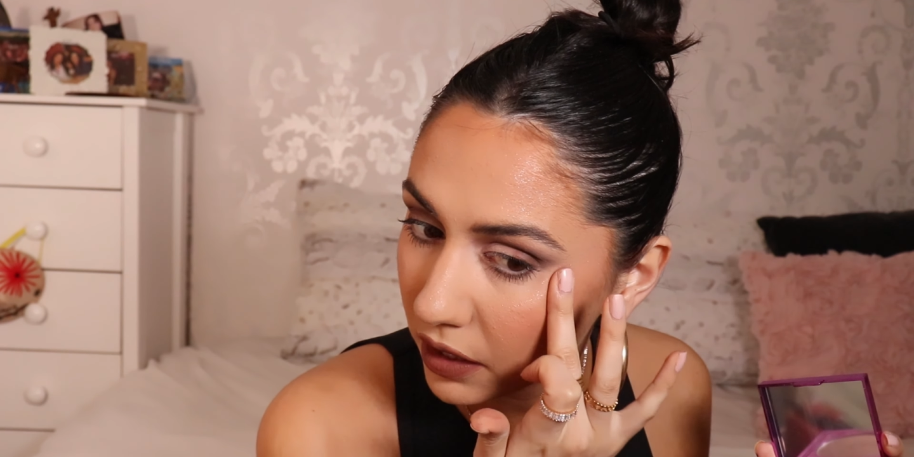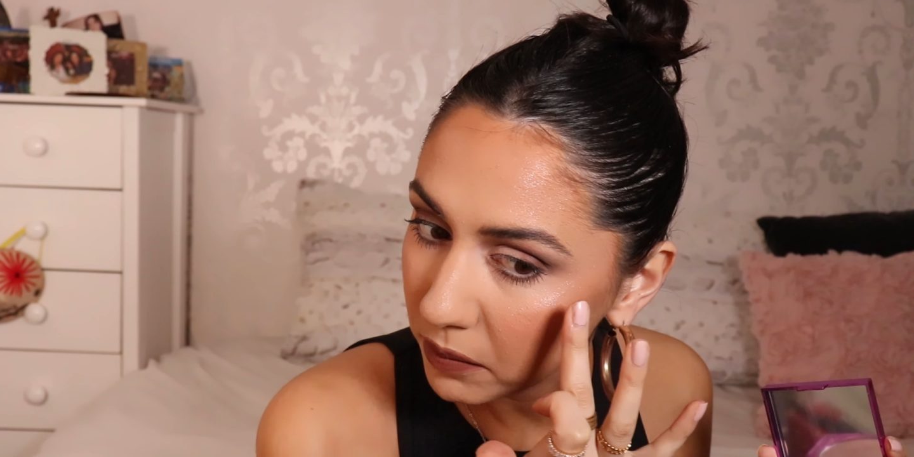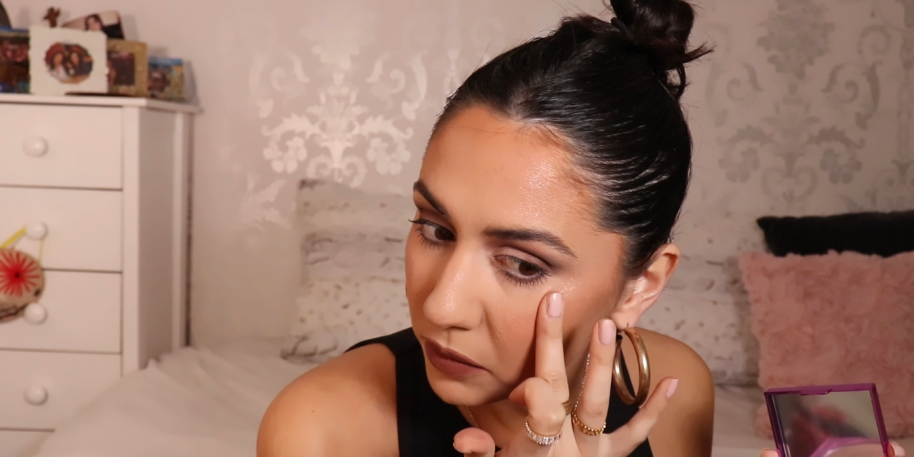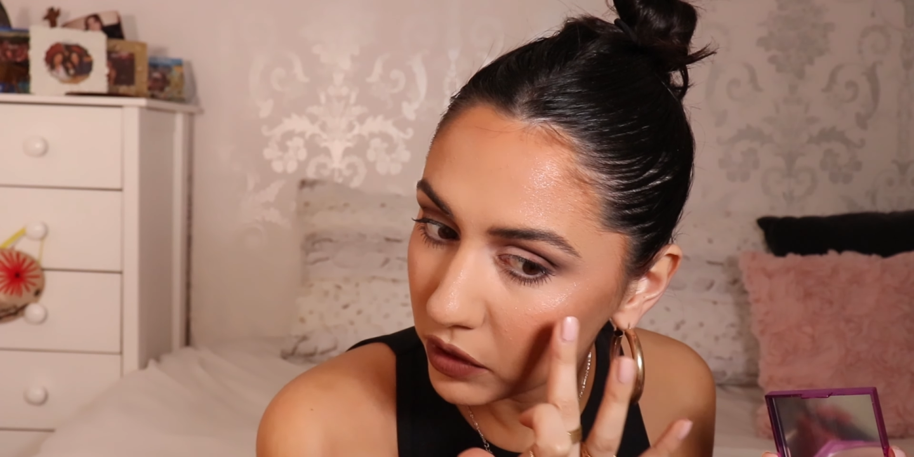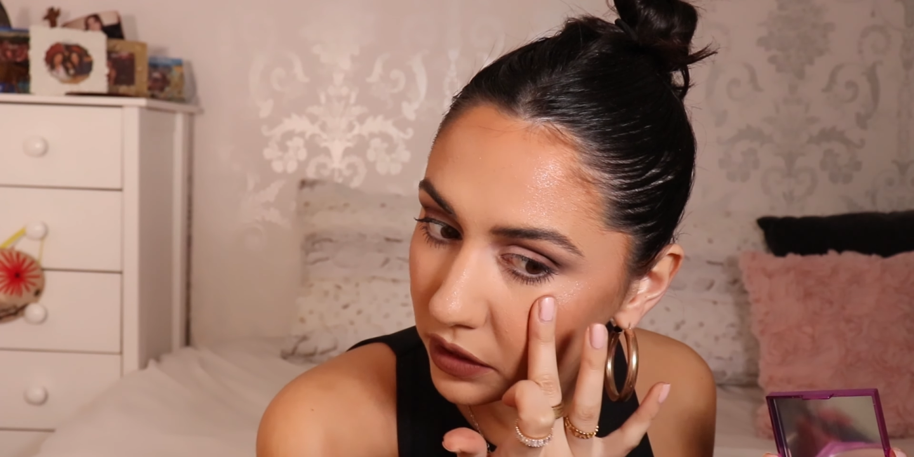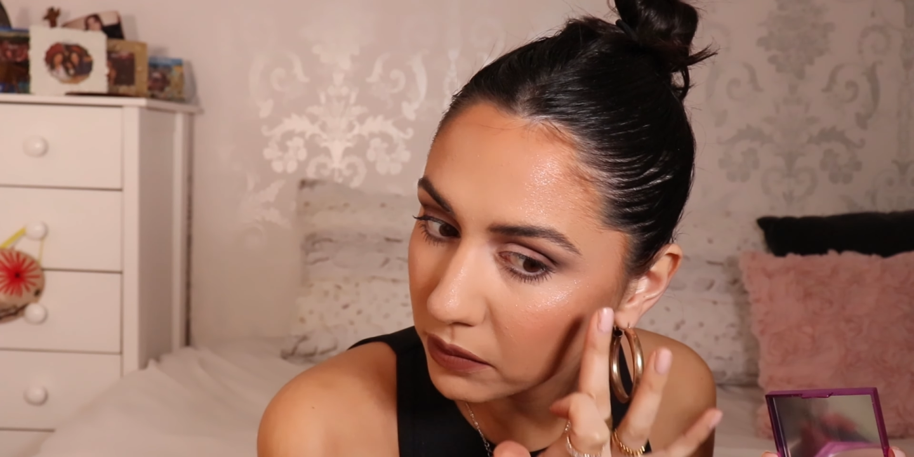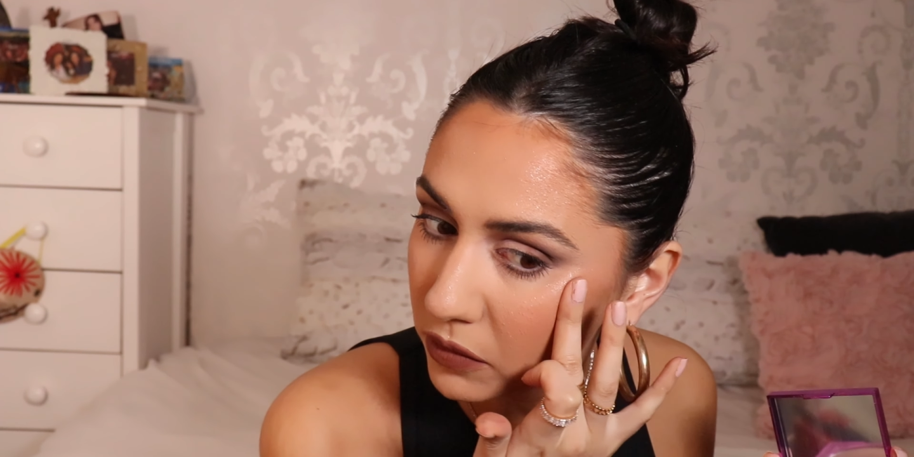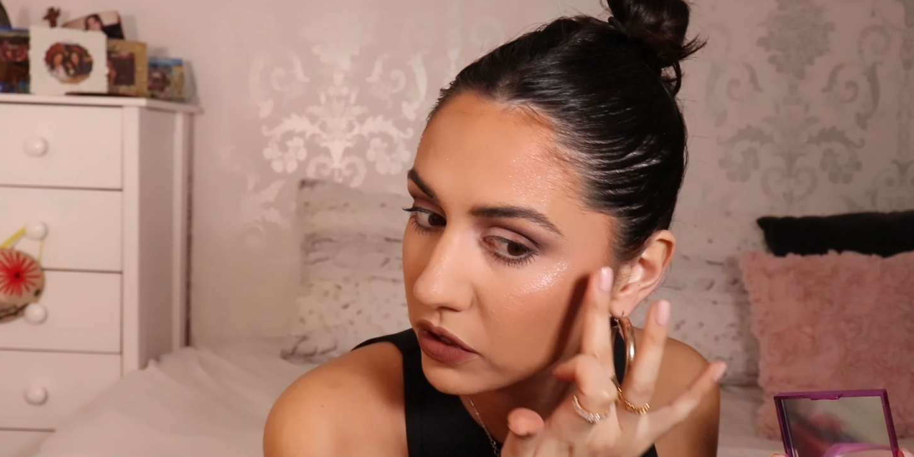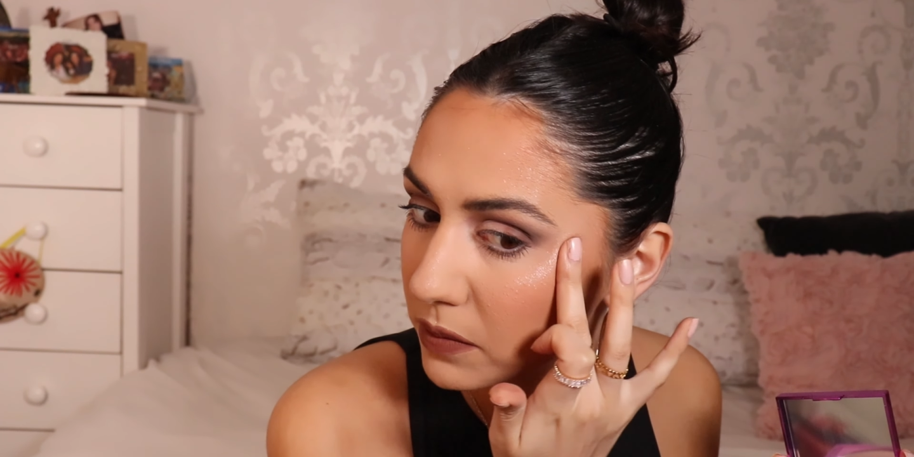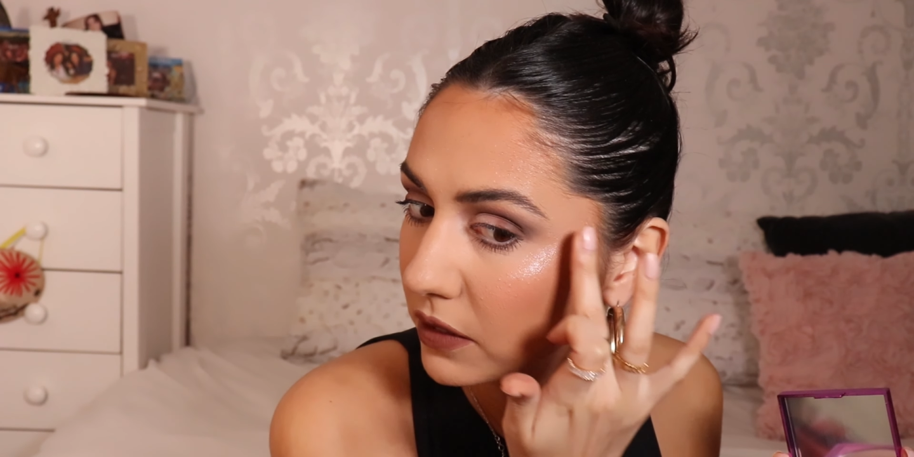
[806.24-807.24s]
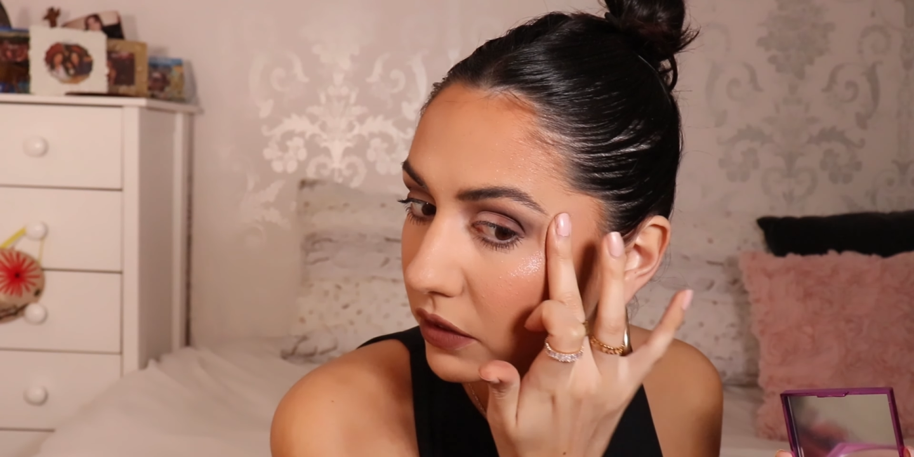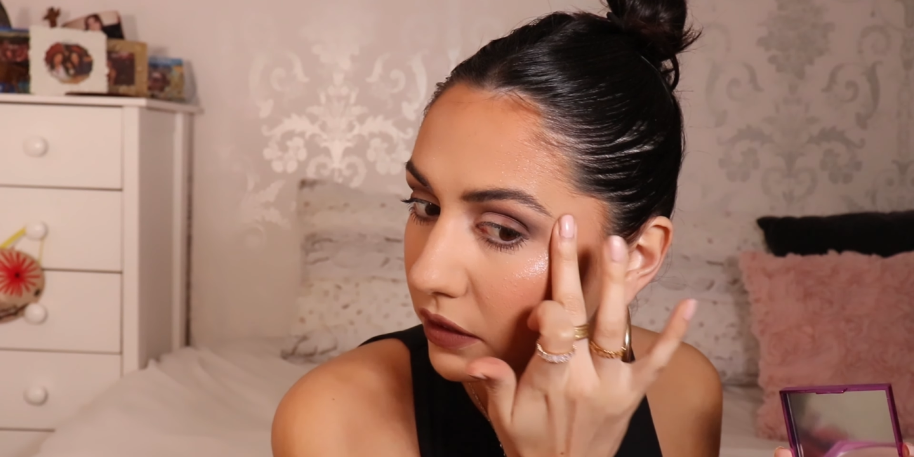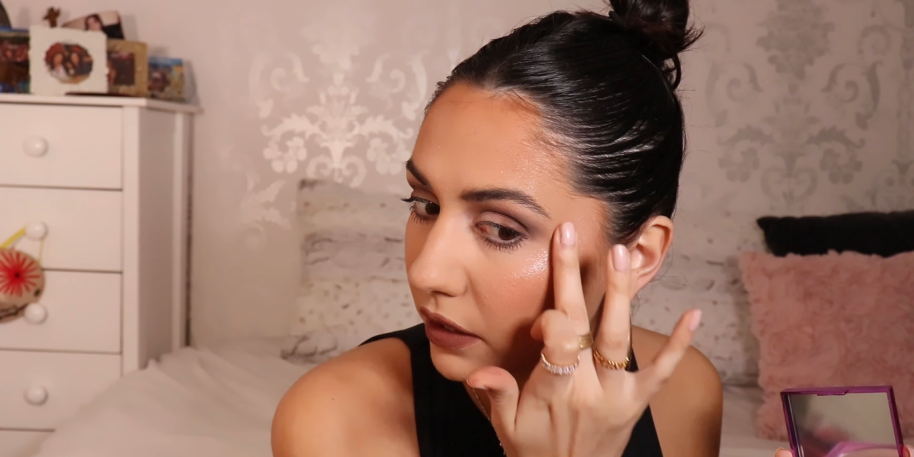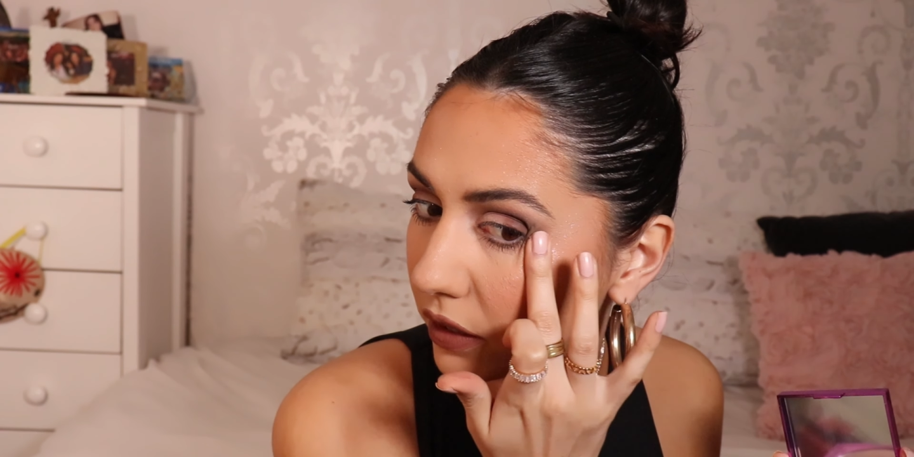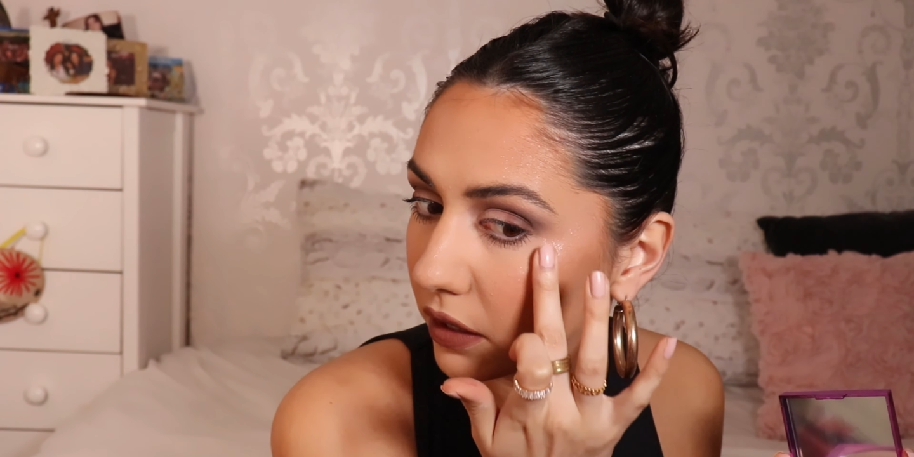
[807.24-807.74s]
I'm not in the mood to be
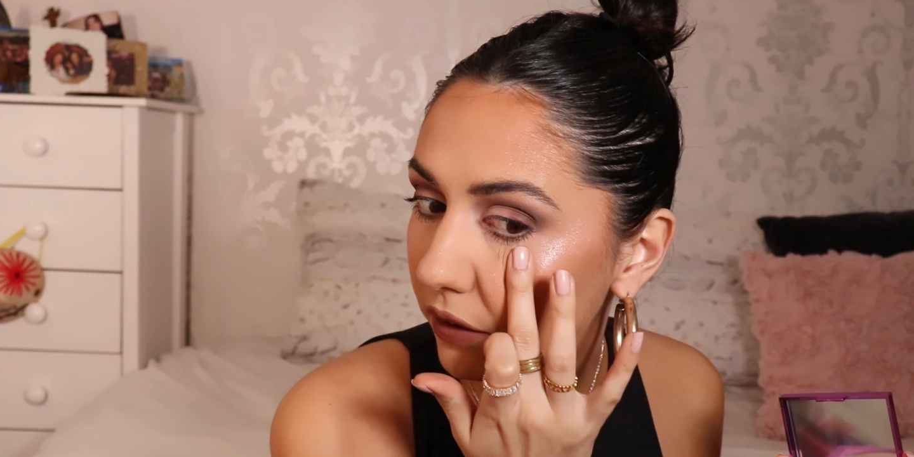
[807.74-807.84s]
looking like